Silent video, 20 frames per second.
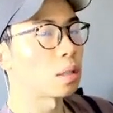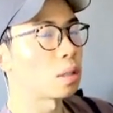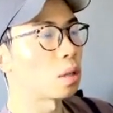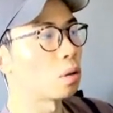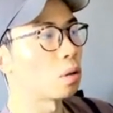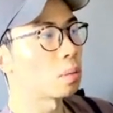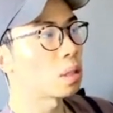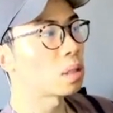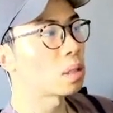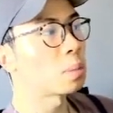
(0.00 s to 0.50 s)

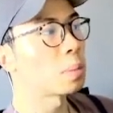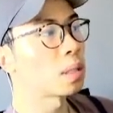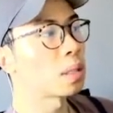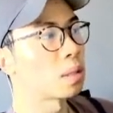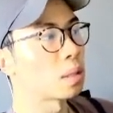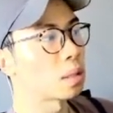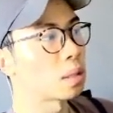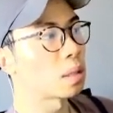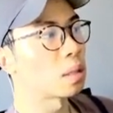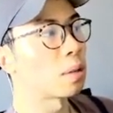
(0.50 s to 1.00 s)
So this
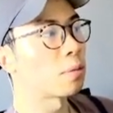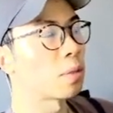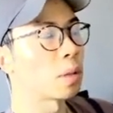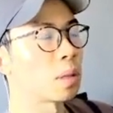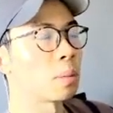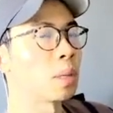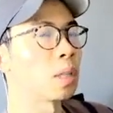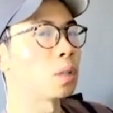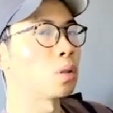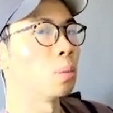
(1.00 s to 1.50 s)
business, in the
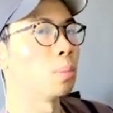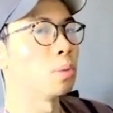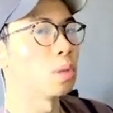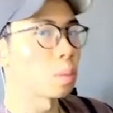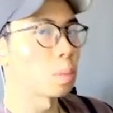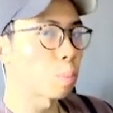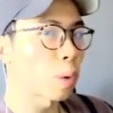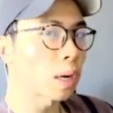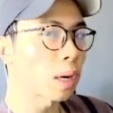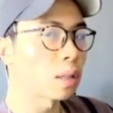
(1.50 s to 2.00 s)
fundamental
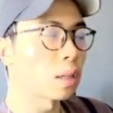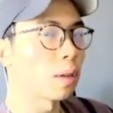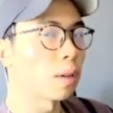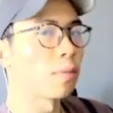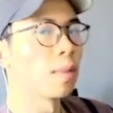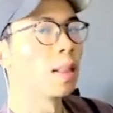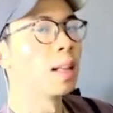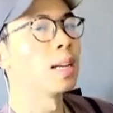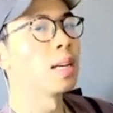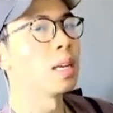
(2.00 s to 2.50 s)
perspective,
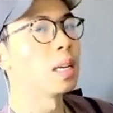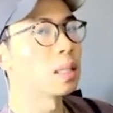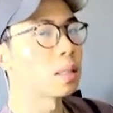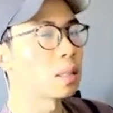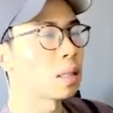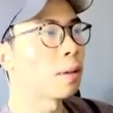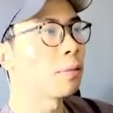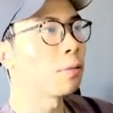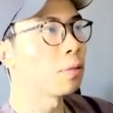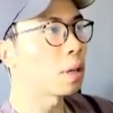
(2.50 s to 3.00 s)
is
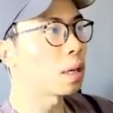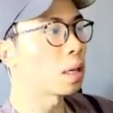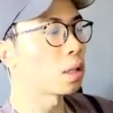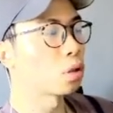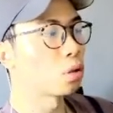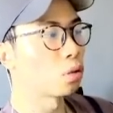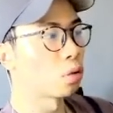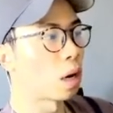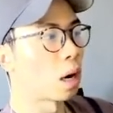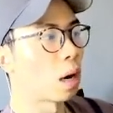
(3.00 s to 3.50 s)
definitely a
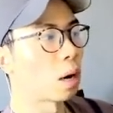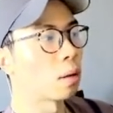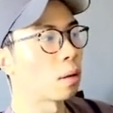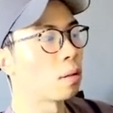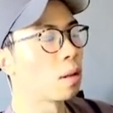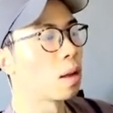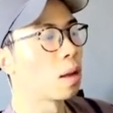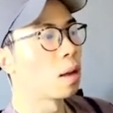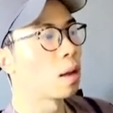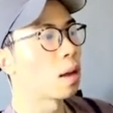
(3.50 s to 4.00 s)
strong
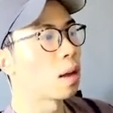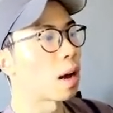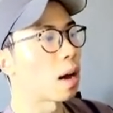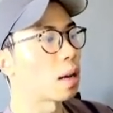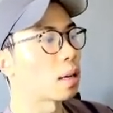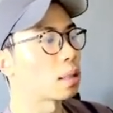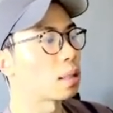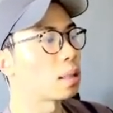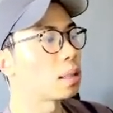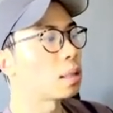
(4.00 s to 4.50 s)

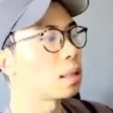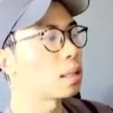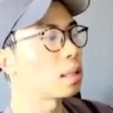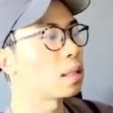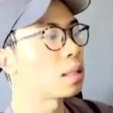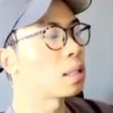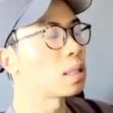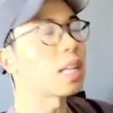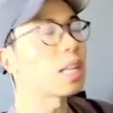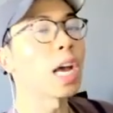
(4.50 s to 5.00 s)

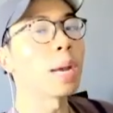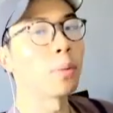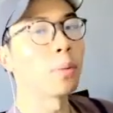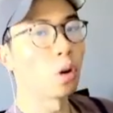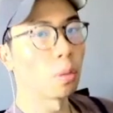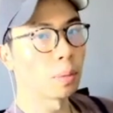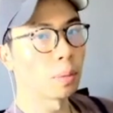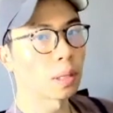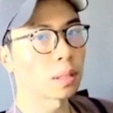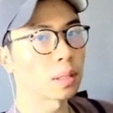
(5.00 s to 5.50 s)

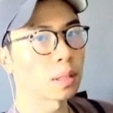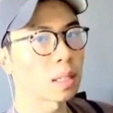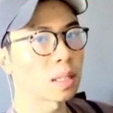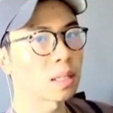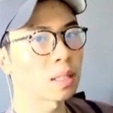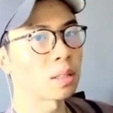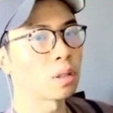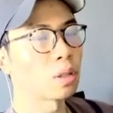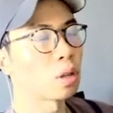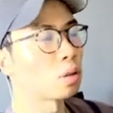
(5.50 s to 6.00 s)
stable
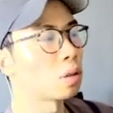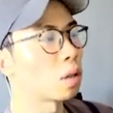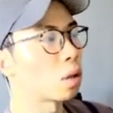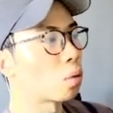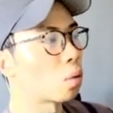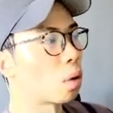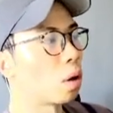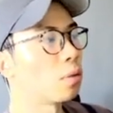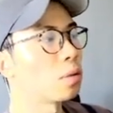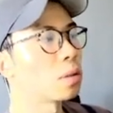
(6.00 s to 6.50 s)
business. The
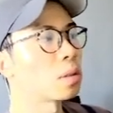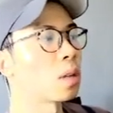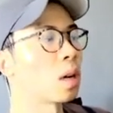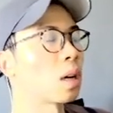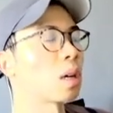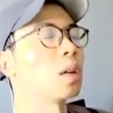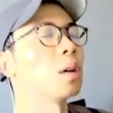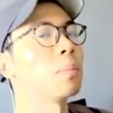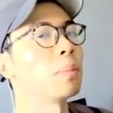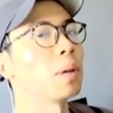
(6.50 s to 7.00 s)
growth is
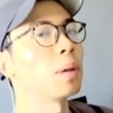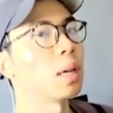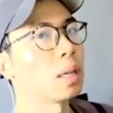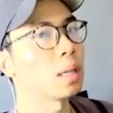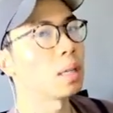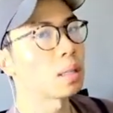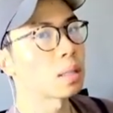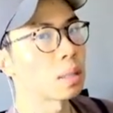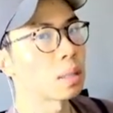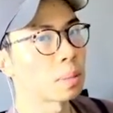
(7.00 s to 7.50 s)
not going to
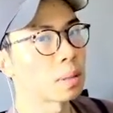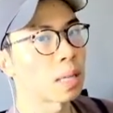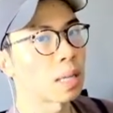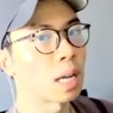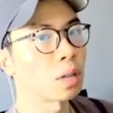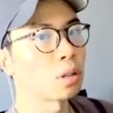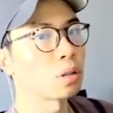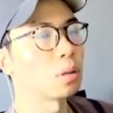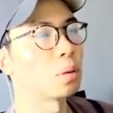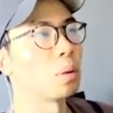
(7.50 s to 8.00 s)
be
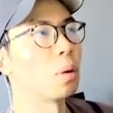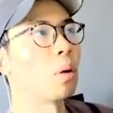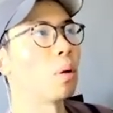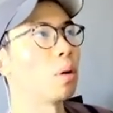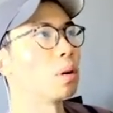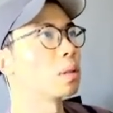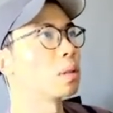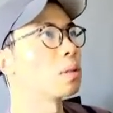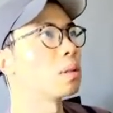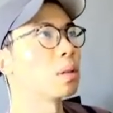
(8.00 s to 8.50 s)
substantial
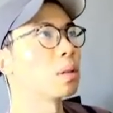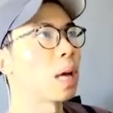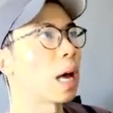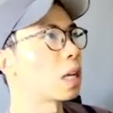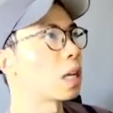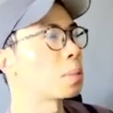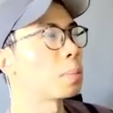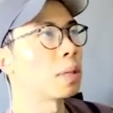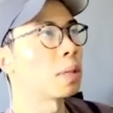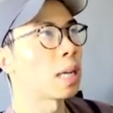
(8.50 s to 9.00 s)
or
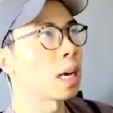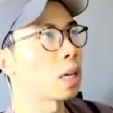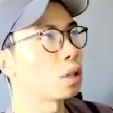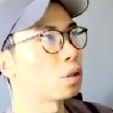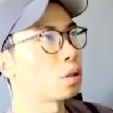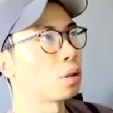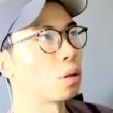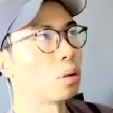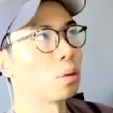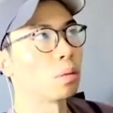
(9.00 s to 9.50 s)

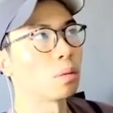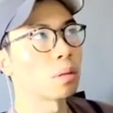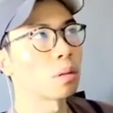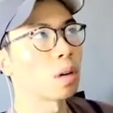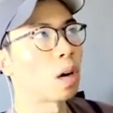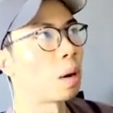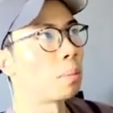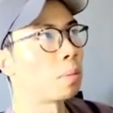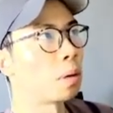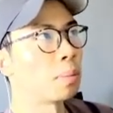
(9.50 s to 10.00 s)
exponential
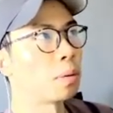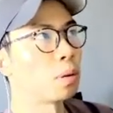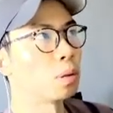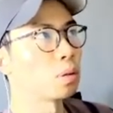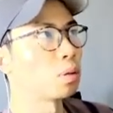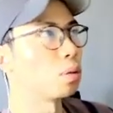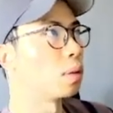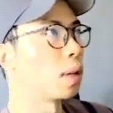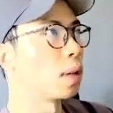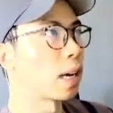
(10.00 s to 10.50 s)
comparable
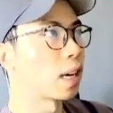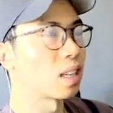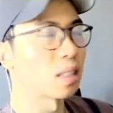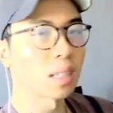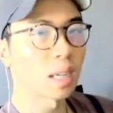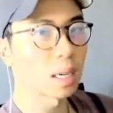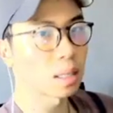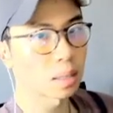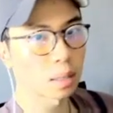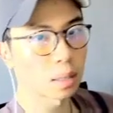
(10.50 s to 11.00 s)
to like a
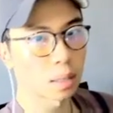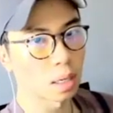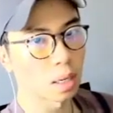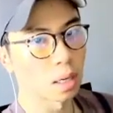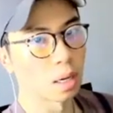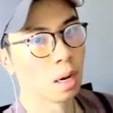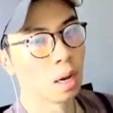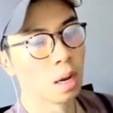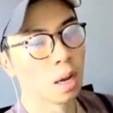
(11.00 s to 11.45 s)
Tesla.